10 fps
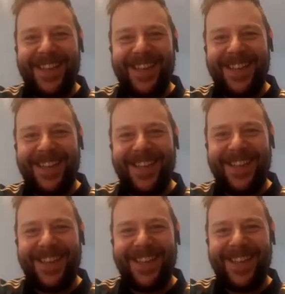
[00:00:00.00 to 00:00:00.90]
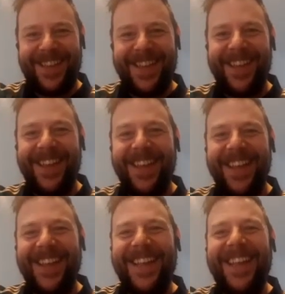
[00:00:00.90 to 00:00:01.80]

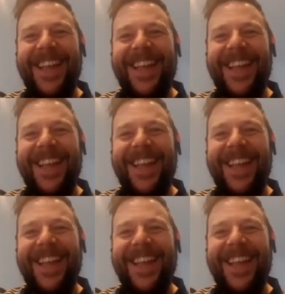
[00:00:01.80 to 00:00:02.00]
The person shown says nothing.